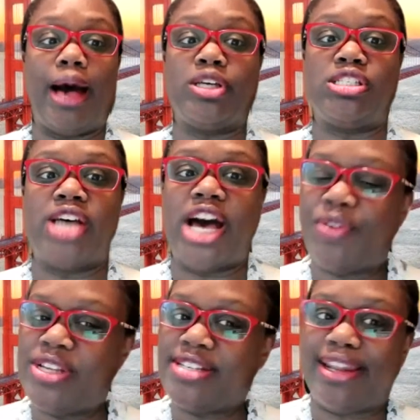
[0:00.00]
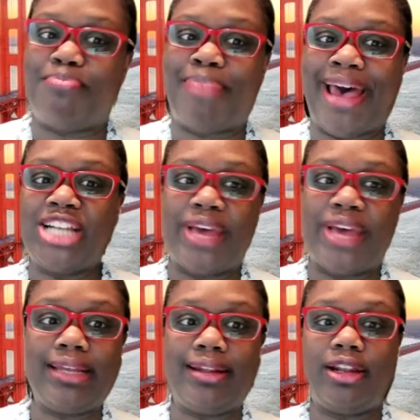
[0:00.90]
Cassandra is going to
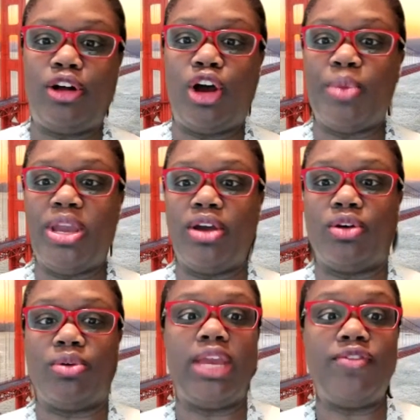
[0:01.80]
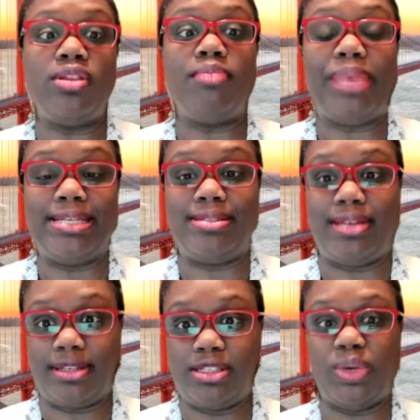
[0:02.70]
backtrack a little and we're going to give you the
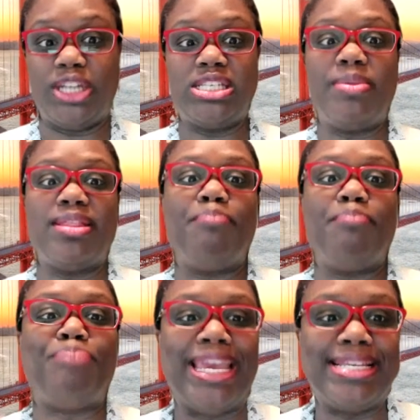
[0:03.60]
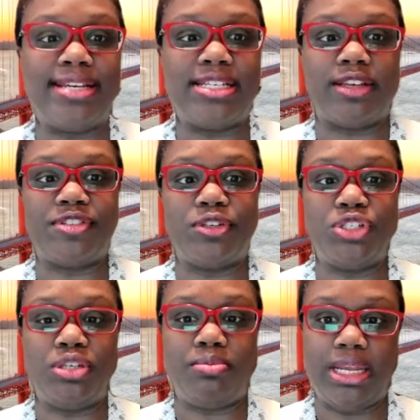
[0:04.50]
basics. What are some of the basics of
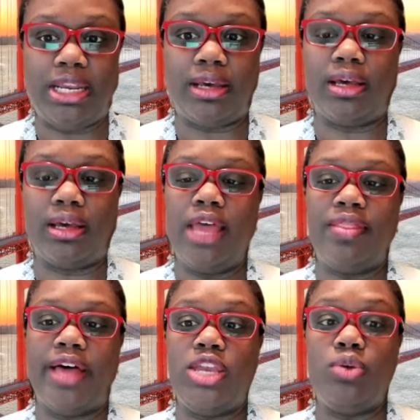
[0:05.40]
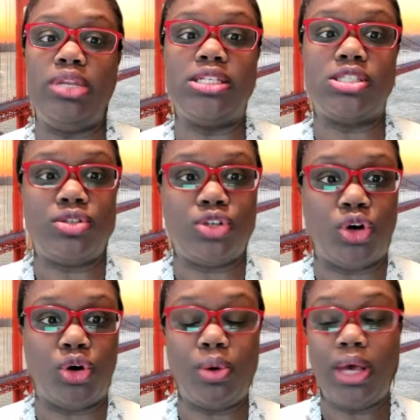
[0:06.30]
social media that you need to
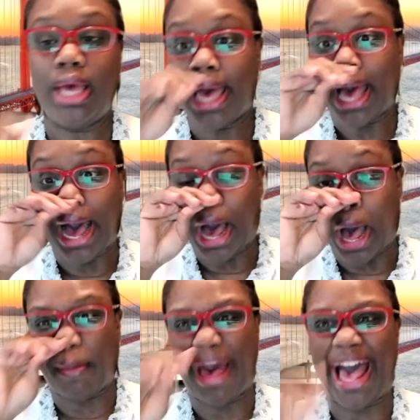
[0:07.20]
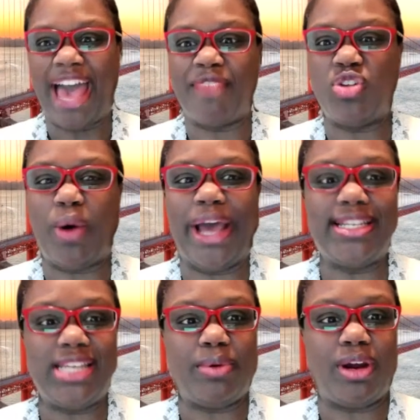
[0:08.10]
know? I have no
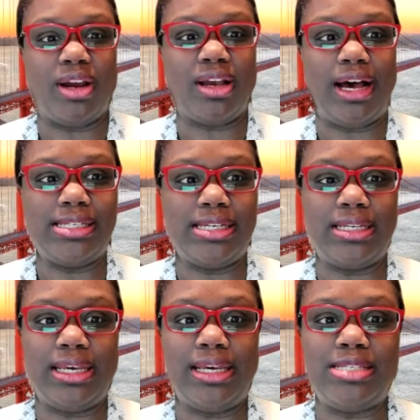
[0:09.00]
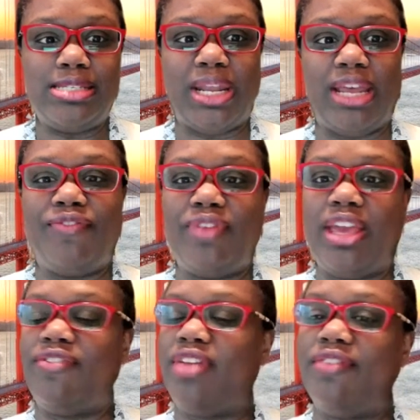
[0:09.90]
idea what her content is, but if
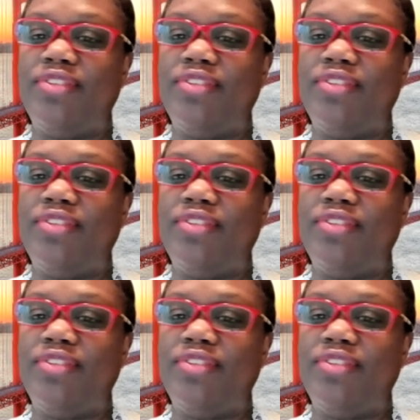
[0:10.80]
it's